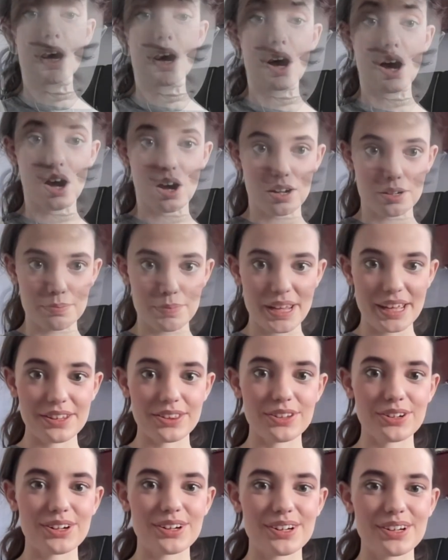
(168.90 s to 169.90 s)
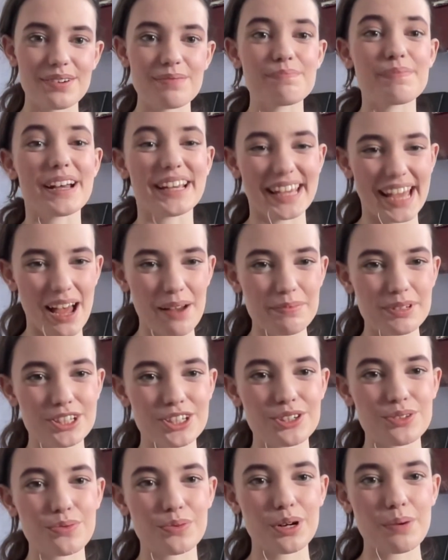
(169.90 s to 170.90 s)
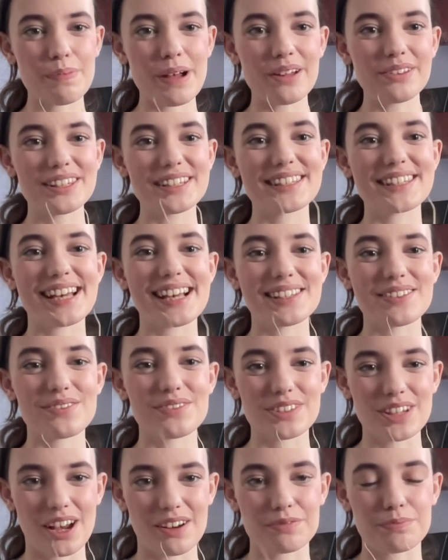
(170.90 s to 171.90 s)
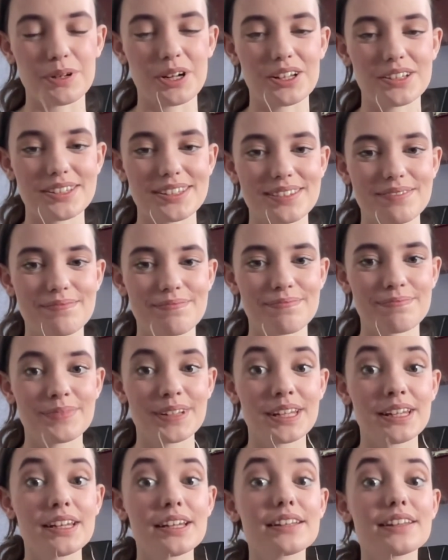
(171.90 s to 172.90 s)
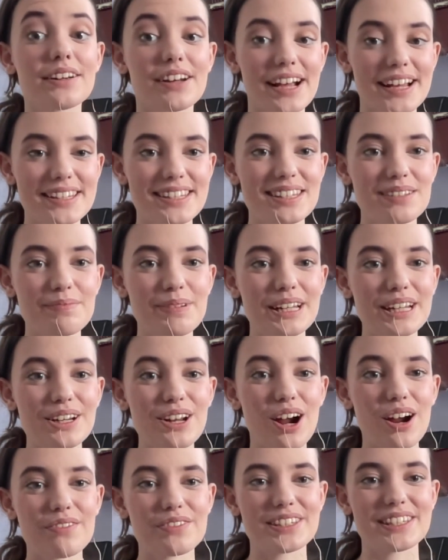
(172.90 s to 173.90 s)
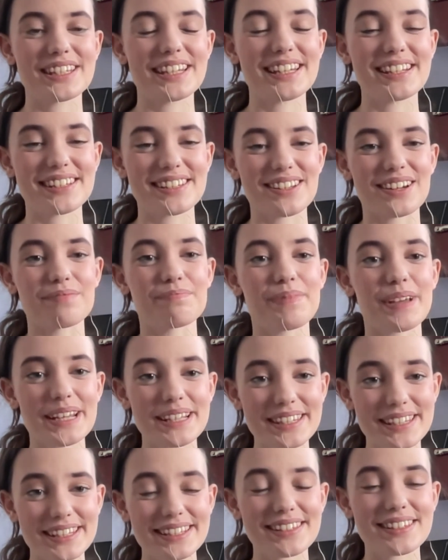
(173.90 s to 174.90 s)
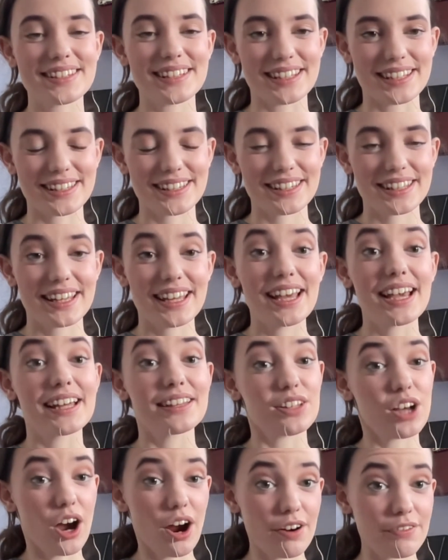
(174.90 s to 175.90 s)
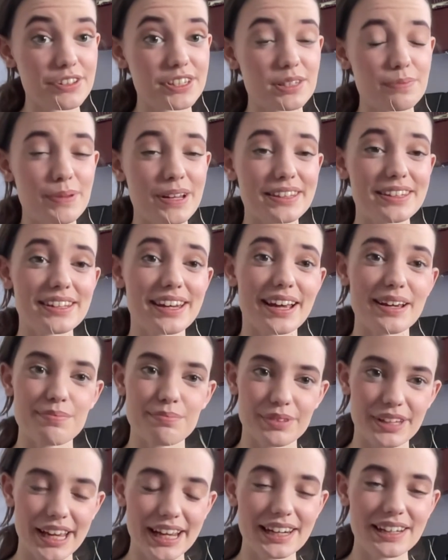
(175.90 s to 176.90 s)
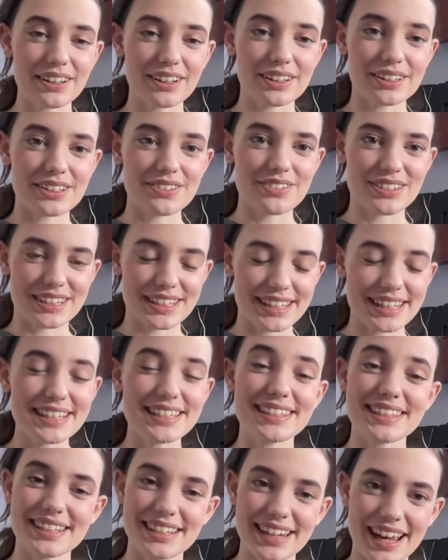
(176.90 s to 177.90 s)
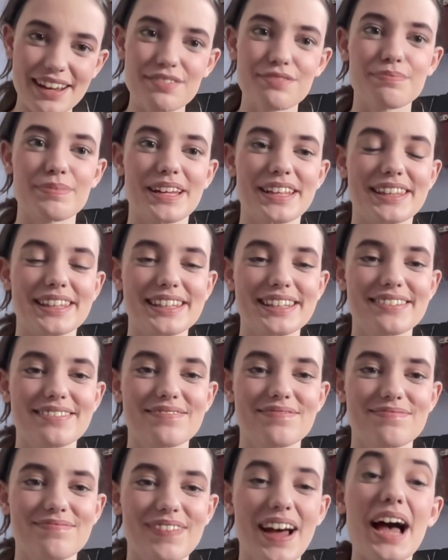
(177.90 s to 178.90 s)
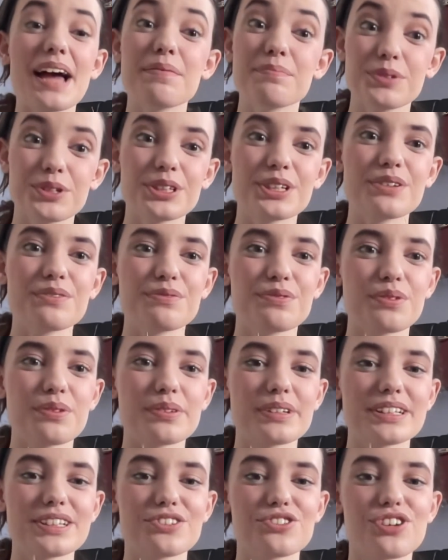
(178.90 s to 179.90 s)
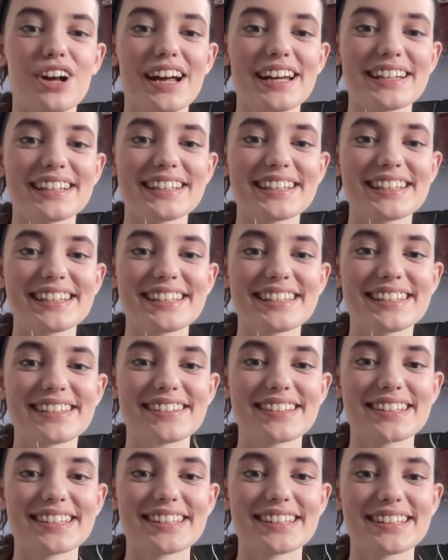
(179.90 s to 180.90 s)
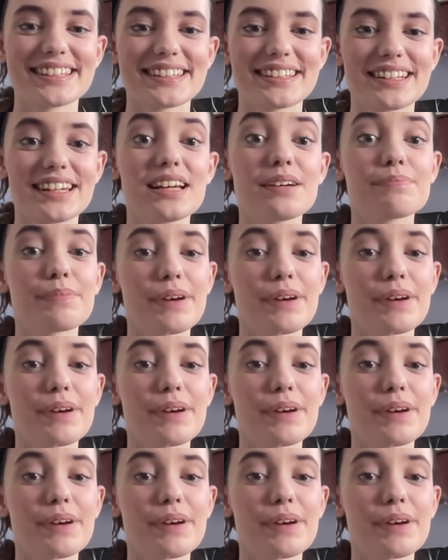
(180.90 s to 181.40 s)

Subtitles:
On May 3rd, my cabbages were about the size of softballs. Their estimated harvest date is on May 16th, and the harvest method I am planning on using is the knife method. I am looking forward to trying this. My